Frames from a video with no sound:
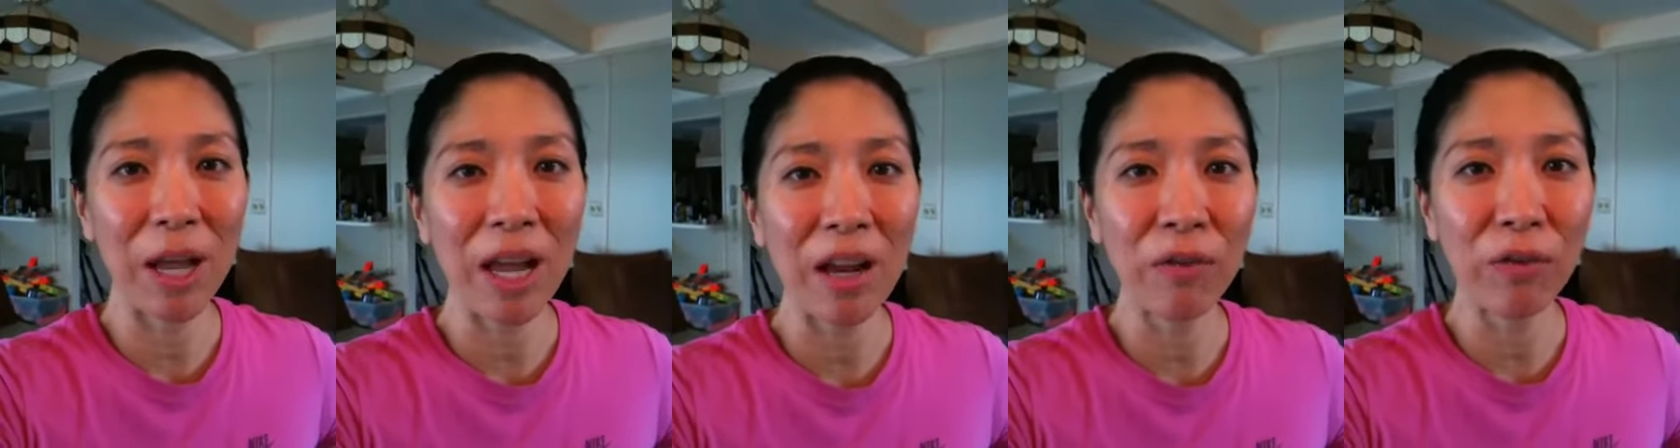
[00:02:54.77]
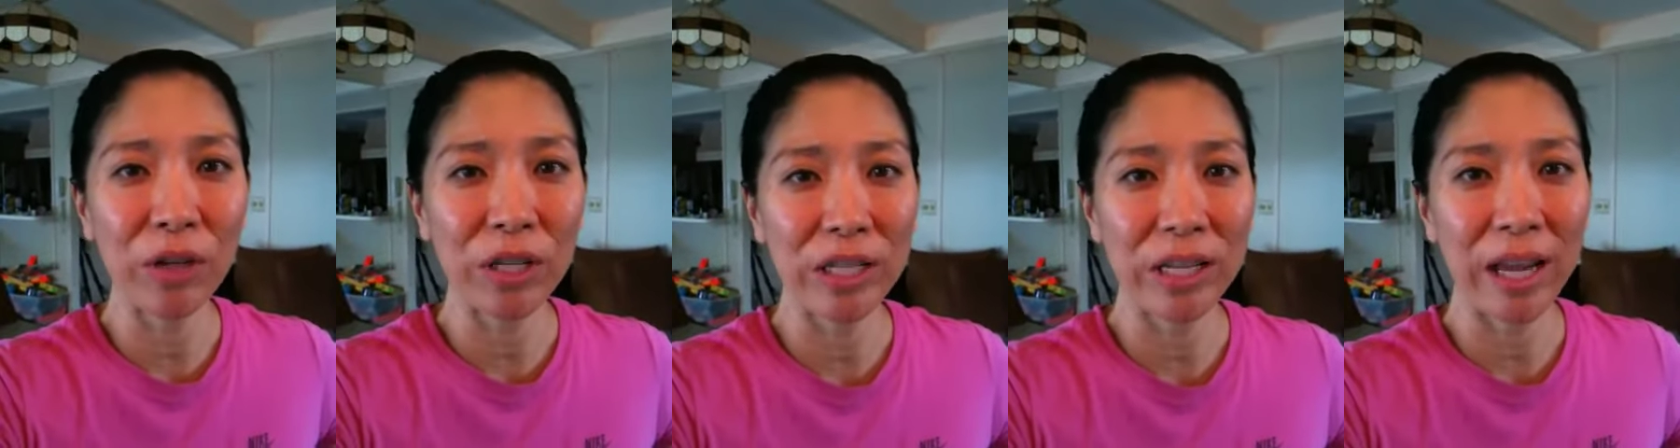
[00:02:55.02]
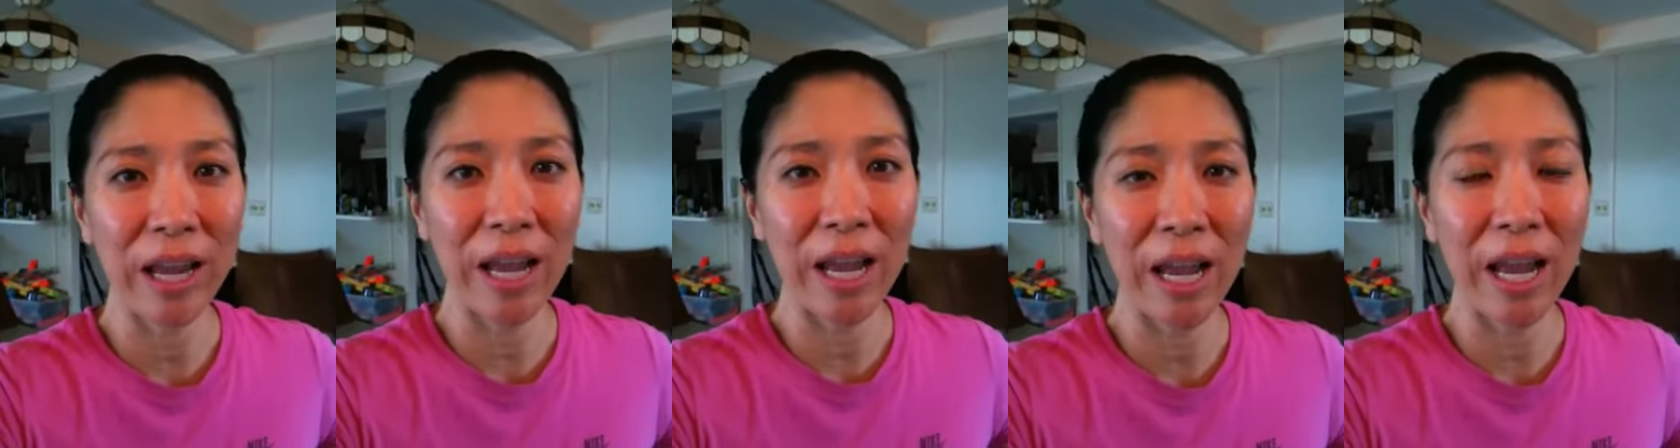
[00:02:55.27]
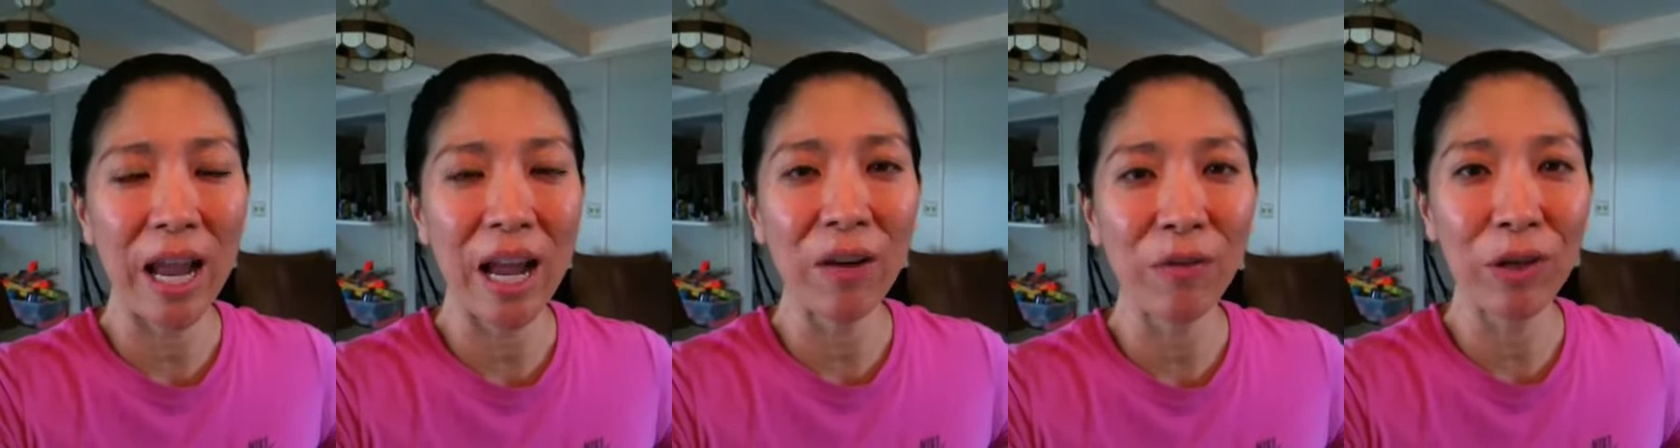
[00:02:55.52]
every
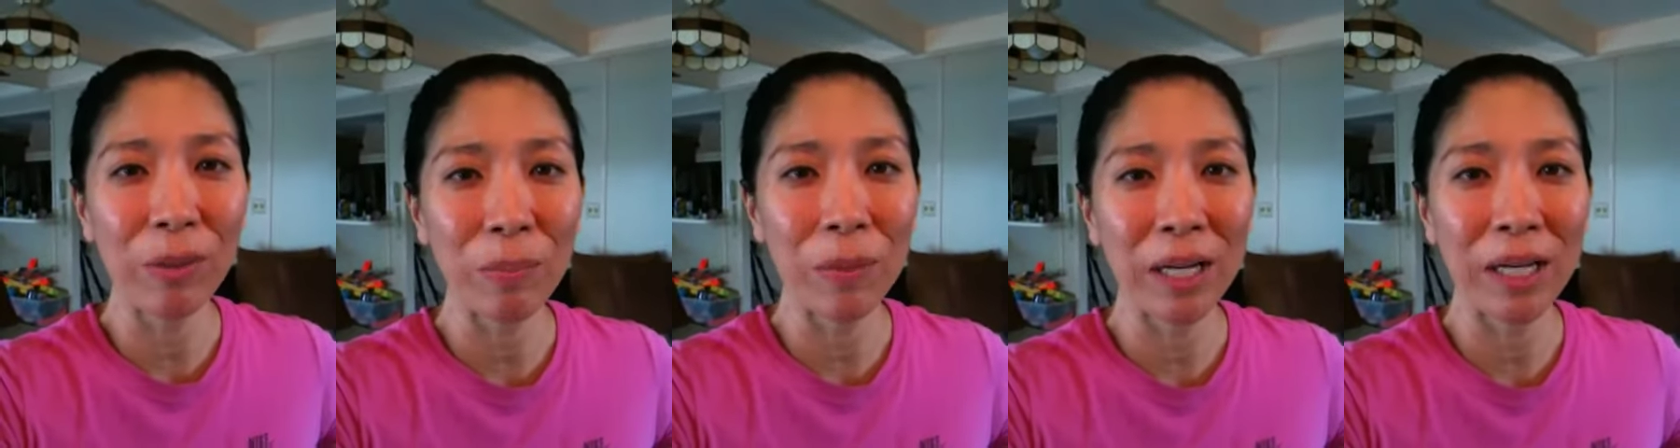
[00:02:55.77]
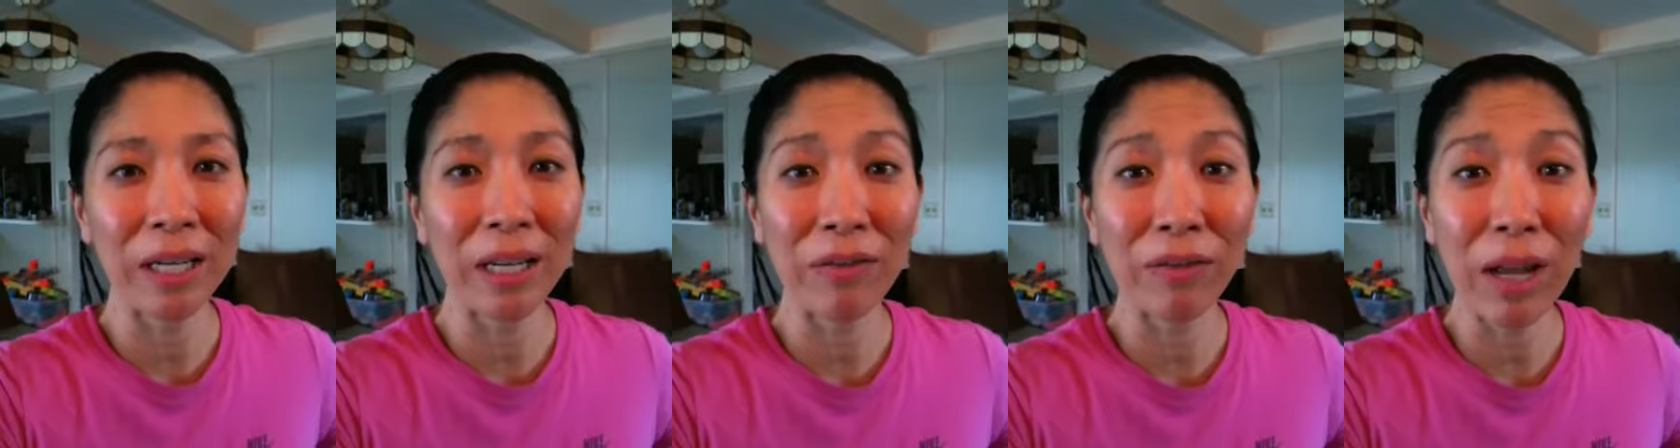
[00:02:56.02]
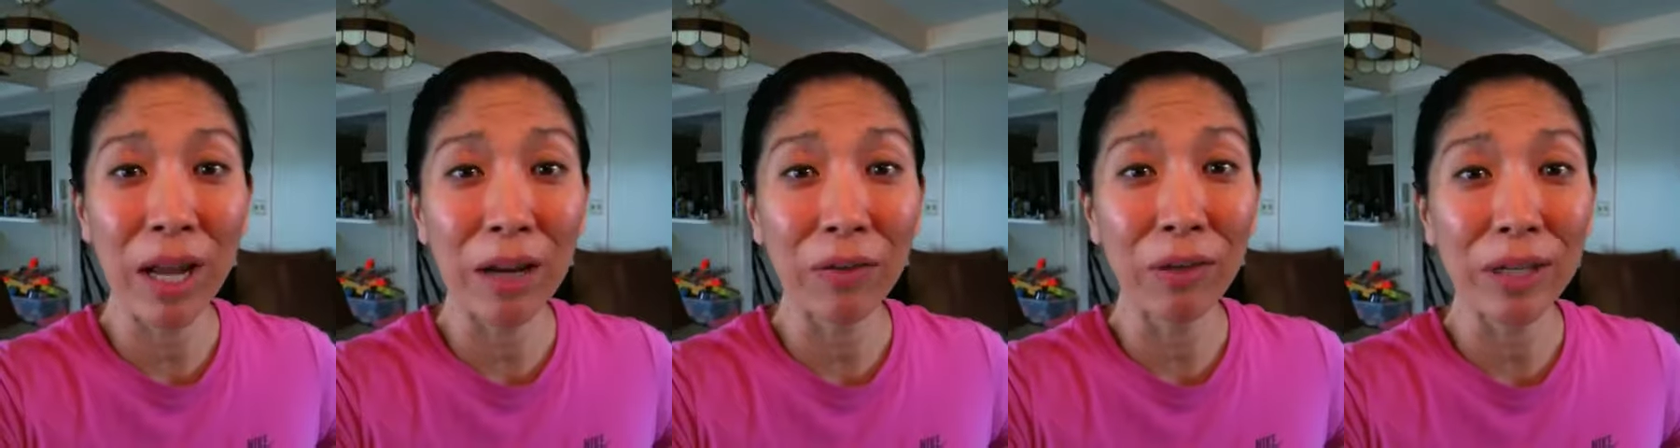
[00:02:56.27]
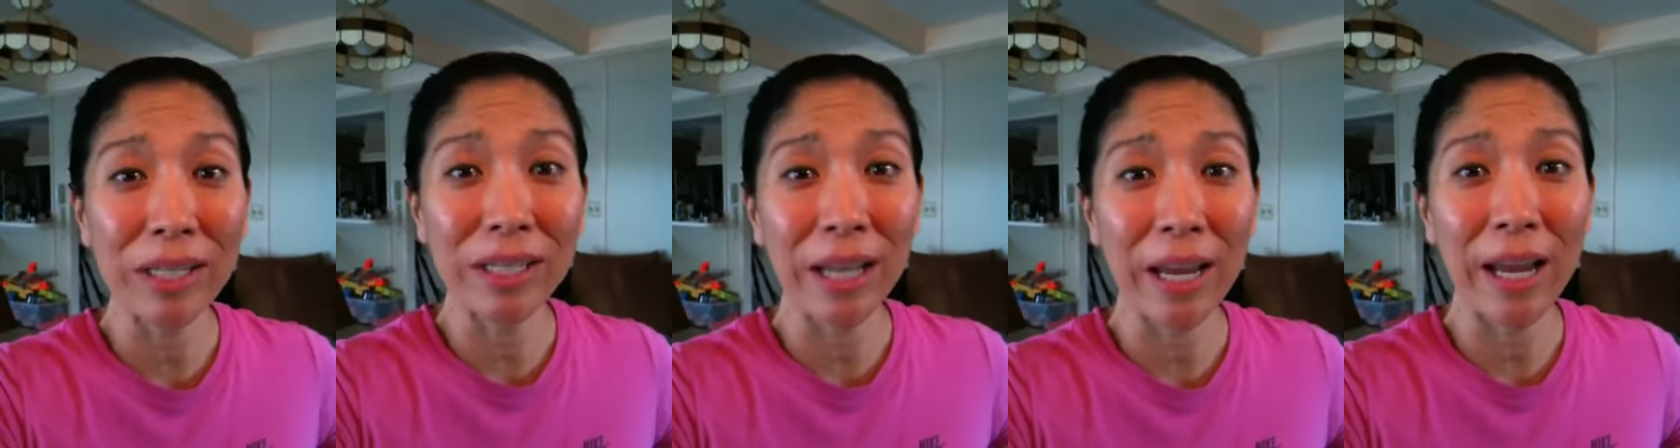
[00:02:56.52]
day, every minute of
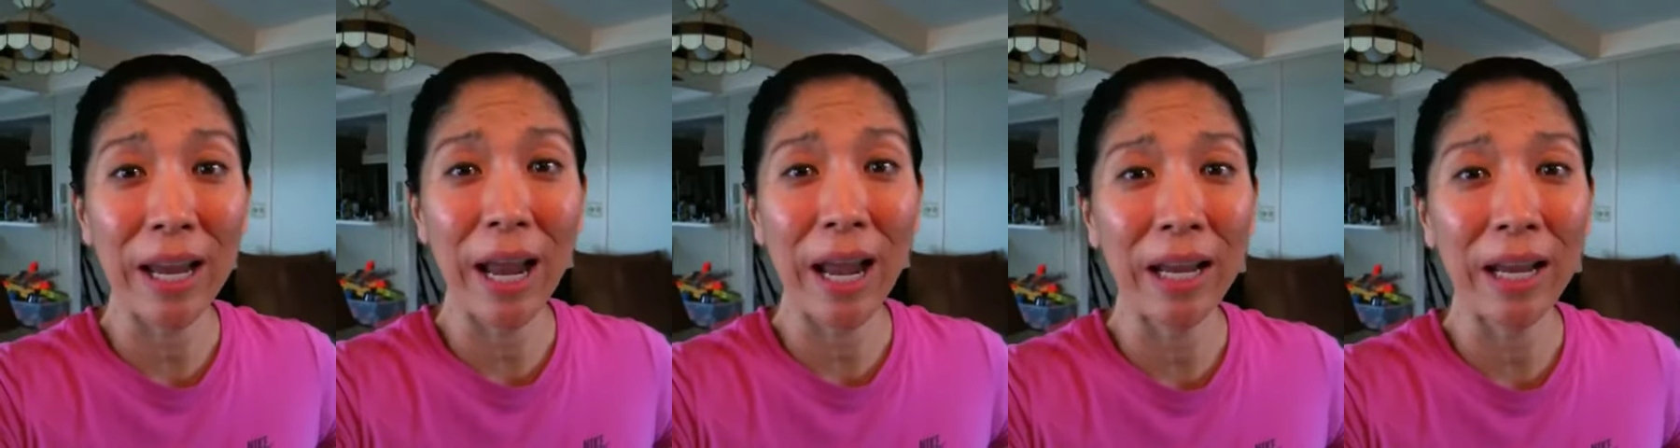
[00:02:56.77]
every day.